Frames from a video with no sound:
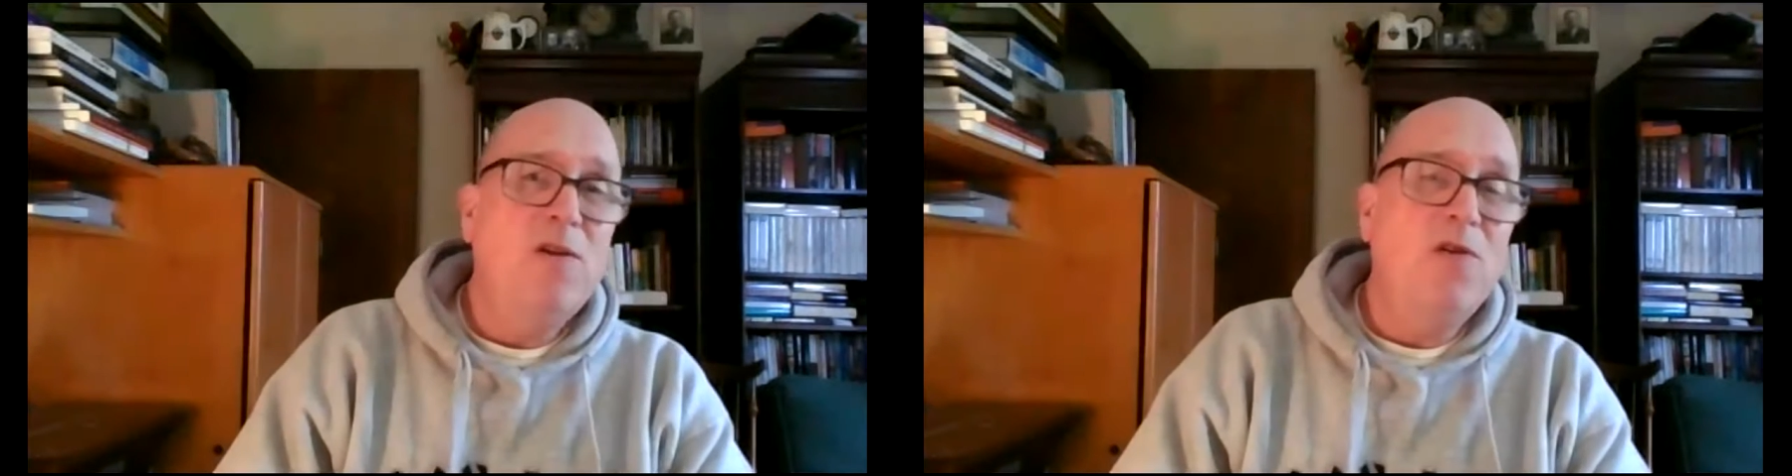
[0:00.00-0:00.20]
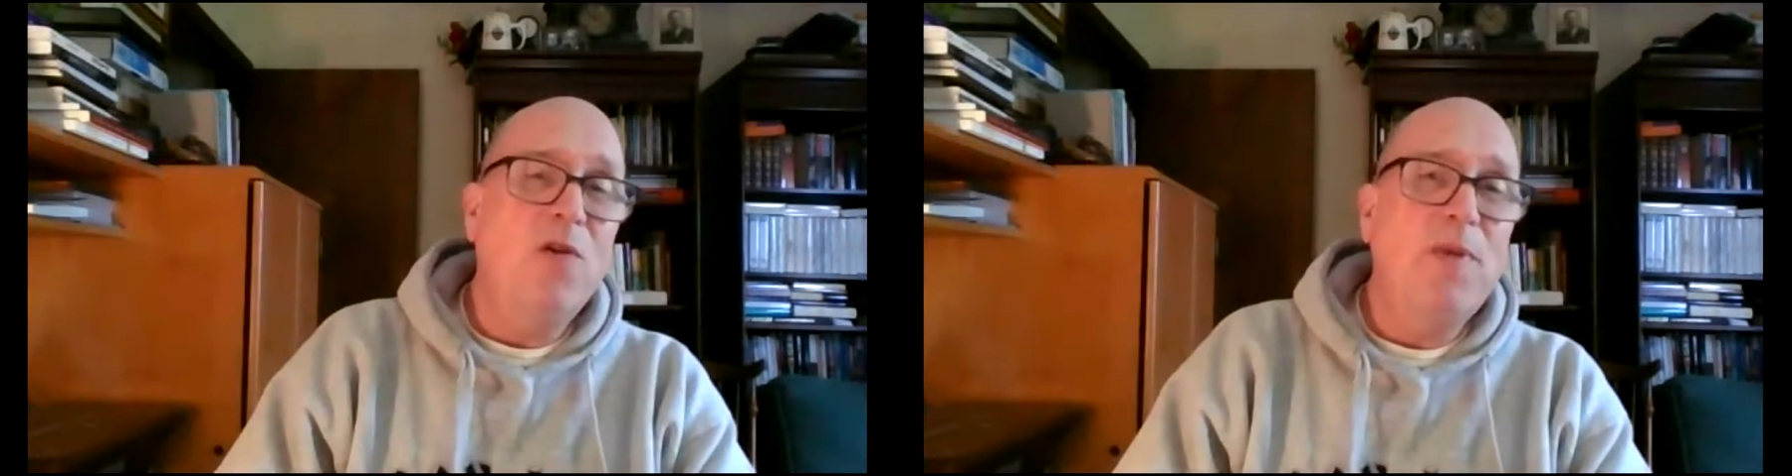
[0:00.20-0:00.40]

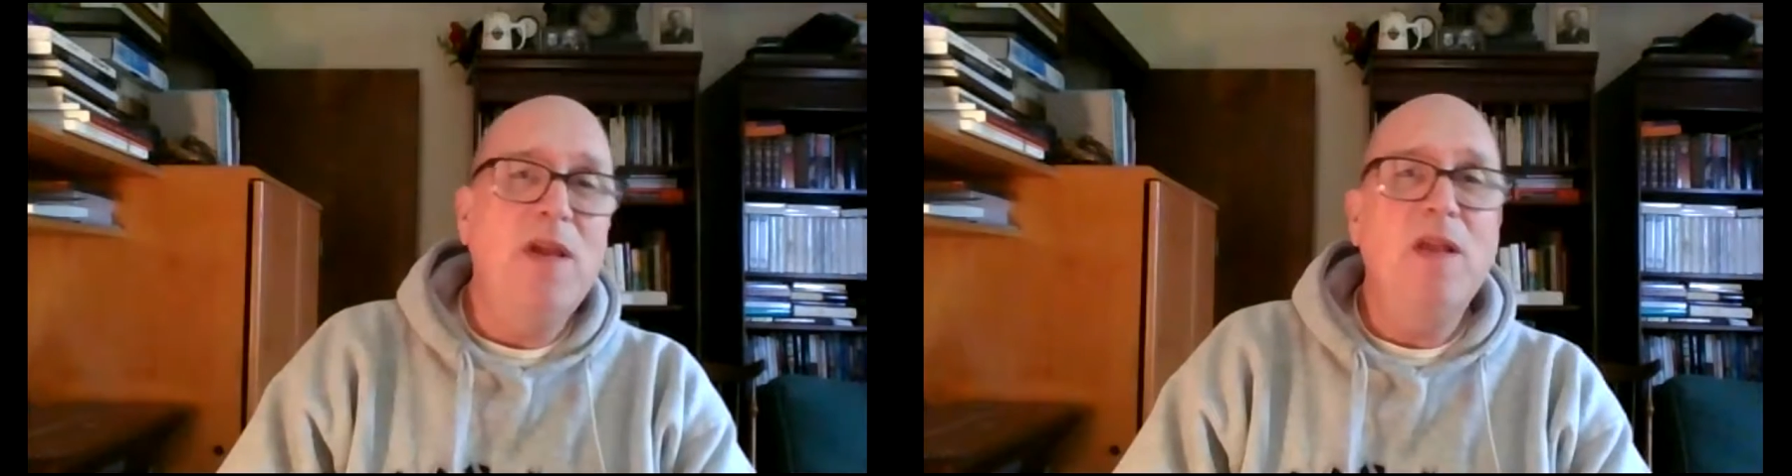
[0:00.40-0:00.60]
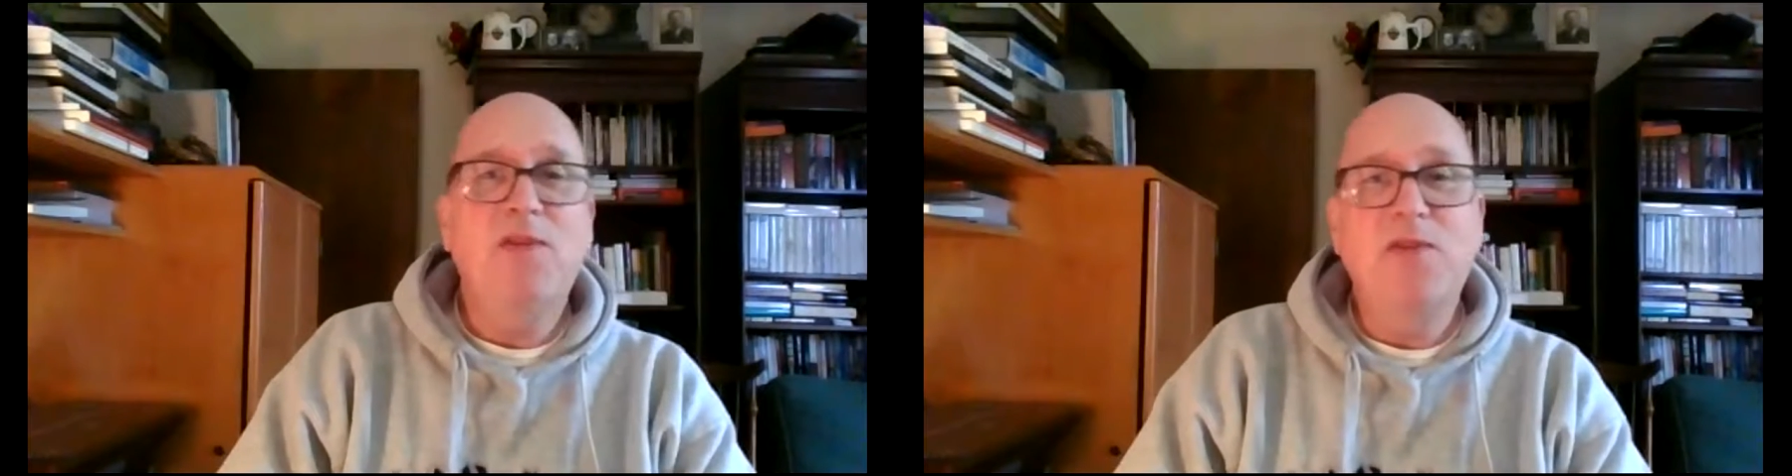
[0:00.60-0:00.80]

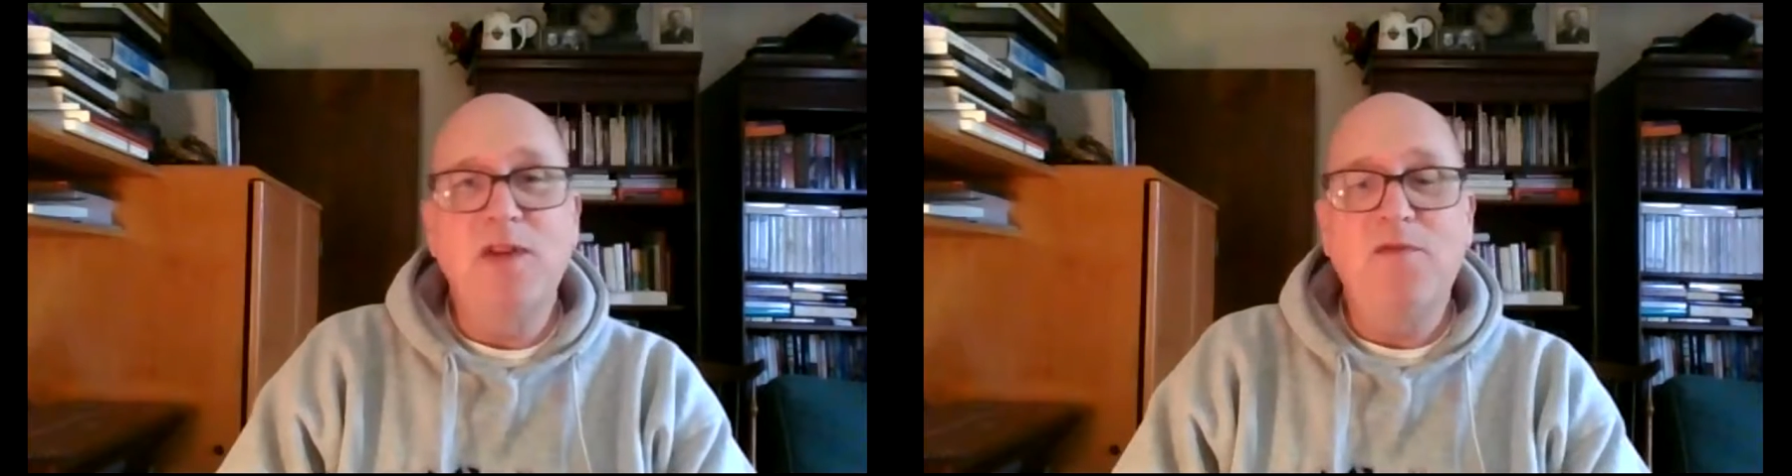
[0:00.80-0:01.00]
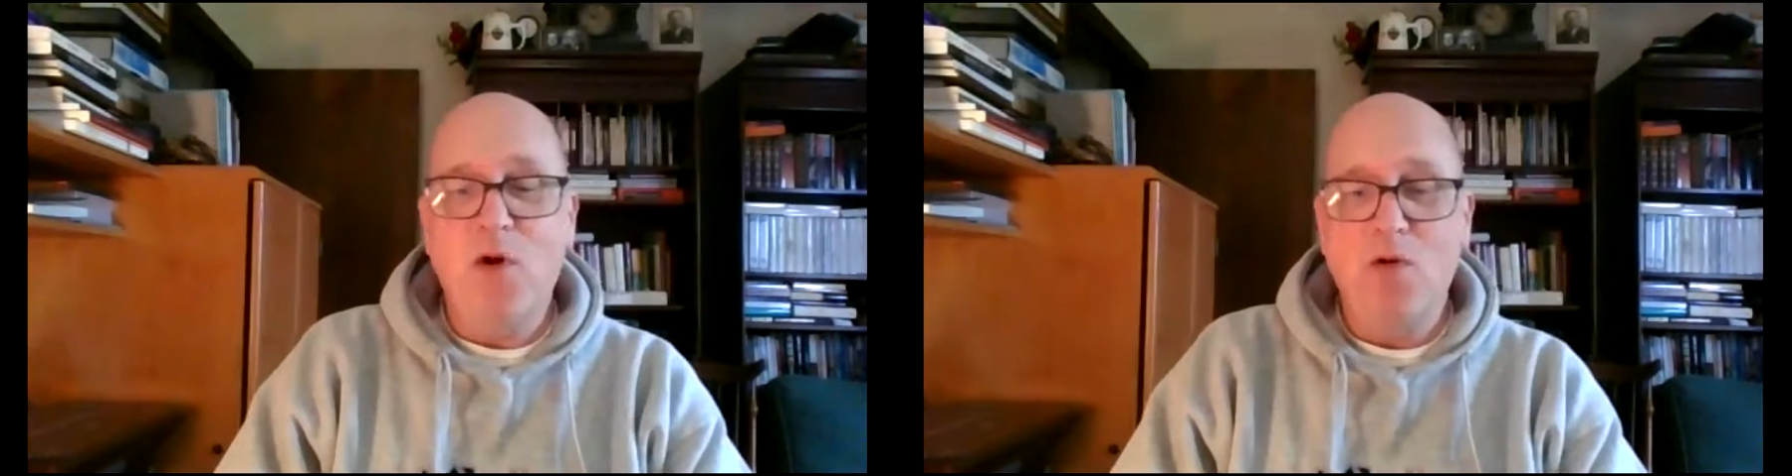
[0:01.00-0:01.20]
Europeans,
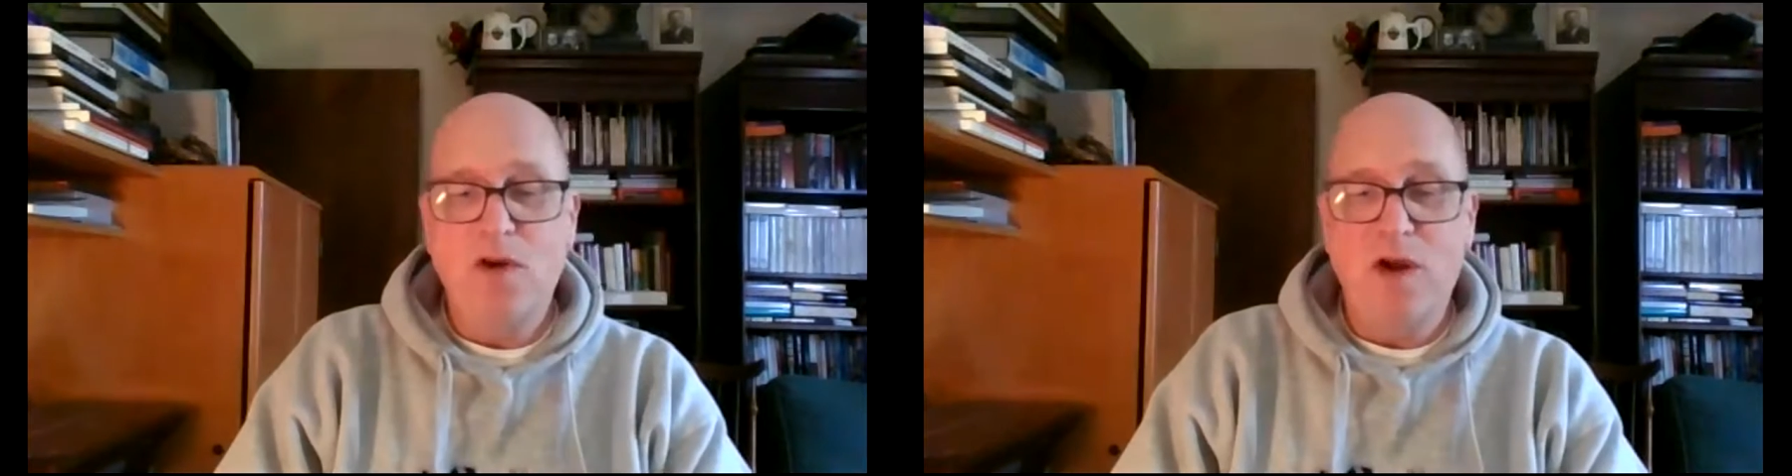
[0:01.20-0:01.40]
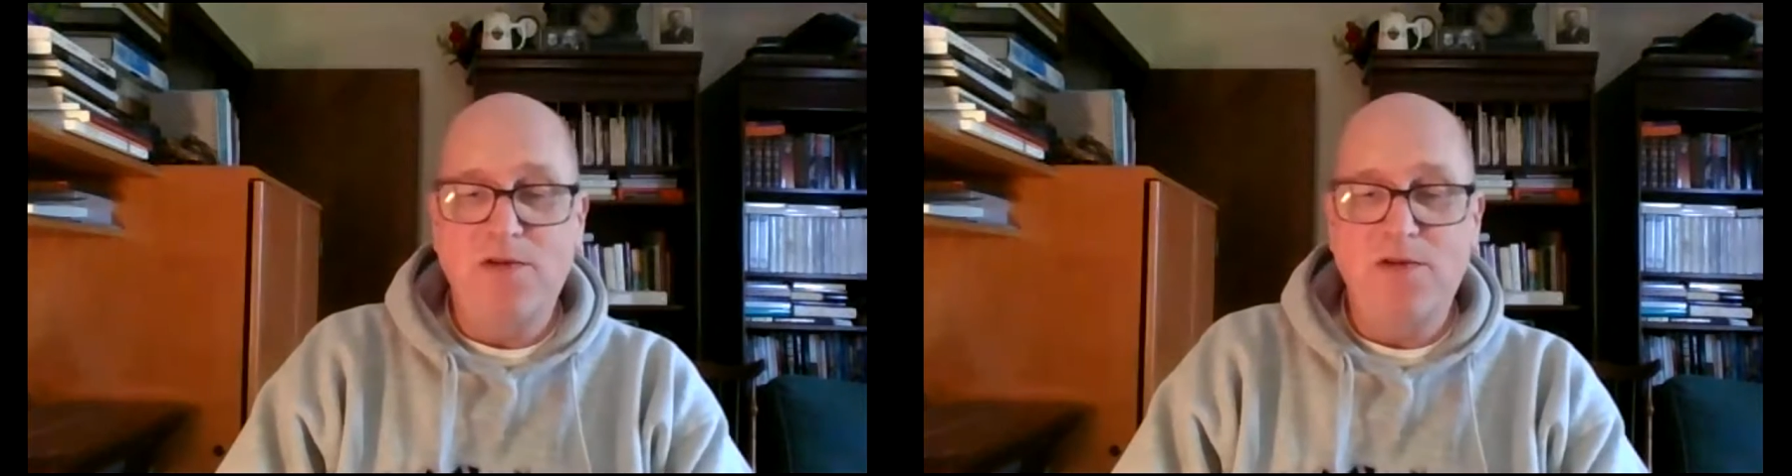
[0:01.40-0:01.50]
city folk,